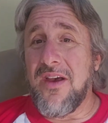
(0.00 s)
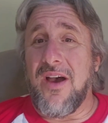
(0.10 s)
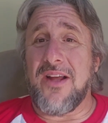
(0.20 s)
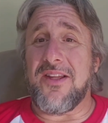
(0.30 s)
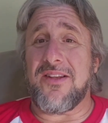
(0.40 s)

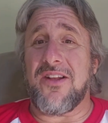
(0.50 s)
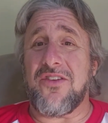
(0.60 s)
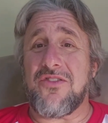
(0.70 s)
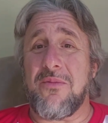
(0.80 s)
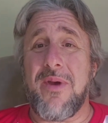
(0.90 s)
I think that's
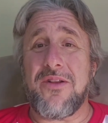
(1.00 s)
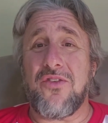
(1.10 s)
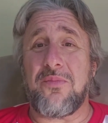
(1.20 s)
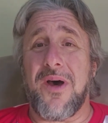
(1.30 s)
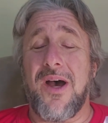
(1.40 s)
a
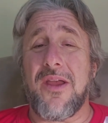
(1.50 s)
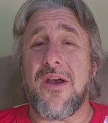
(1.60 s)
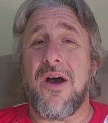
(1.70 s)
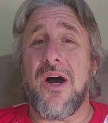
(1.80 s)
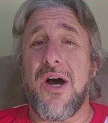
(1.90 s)
tremendous buy.
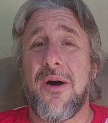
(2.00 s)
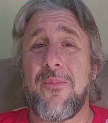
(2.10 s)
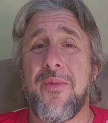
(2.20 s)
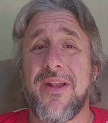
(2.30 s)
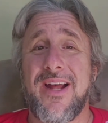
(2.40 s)

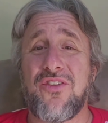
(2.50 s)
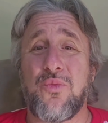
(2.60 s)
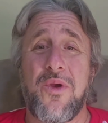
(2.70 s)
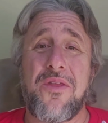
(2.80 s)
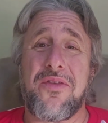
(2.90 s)
And that's
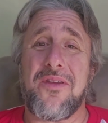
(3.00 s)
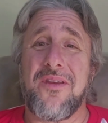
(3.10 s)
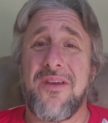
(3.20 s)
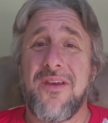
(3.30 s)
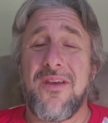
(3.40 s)
with
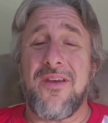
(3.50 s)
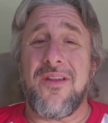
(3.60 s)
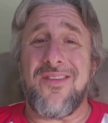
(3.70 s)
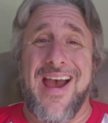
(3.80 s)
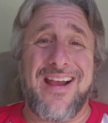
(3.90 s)

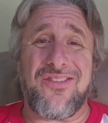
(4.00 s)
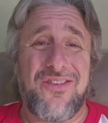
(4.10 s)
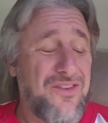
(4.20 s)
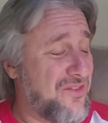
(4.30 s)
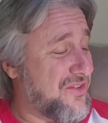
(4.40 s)

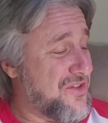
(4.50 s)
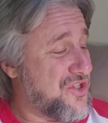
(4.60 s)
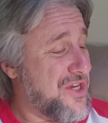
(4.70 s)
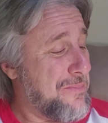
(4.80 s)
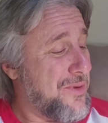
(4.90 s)
taxes and
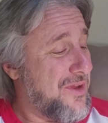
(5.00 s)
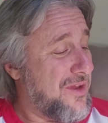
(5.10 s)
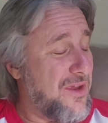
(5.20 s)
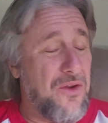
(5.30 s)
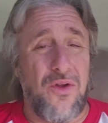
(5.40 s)

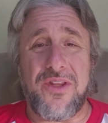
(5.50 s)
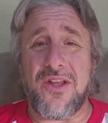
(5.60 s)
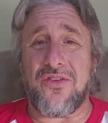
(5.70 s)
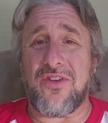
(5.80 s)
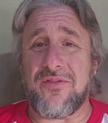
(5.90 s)
shipping and all the
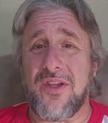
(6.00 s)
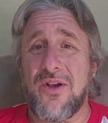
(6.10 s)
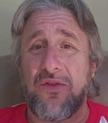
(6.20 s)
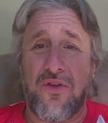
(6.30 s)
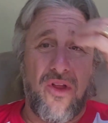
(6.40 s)
other stuff that
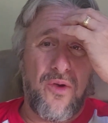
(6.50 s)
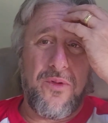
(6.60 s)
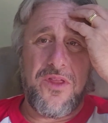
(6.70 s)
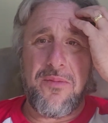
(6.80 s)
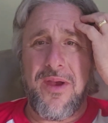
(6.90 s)
goes along
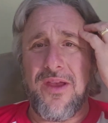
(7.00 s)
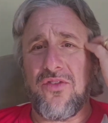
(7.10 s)
with eBay.